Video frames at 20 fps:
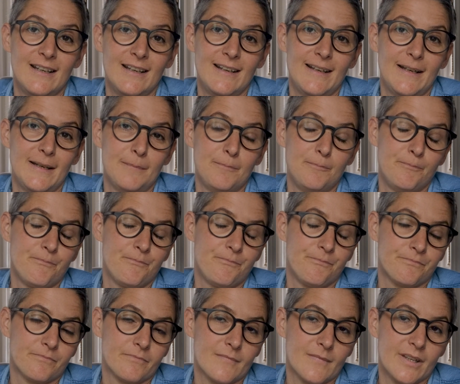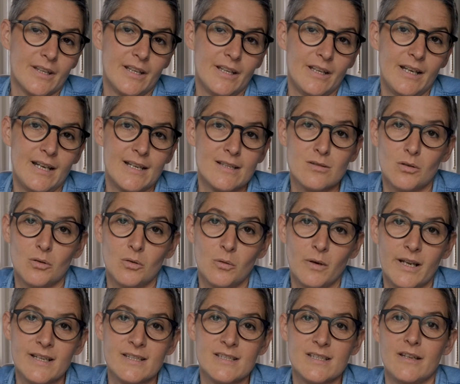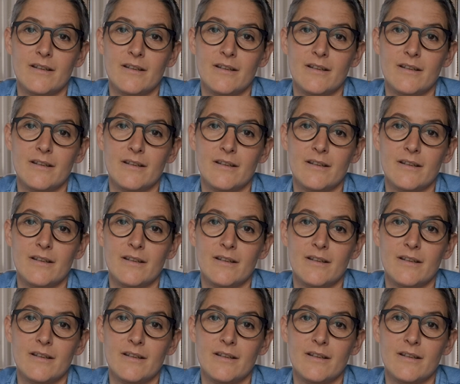As always,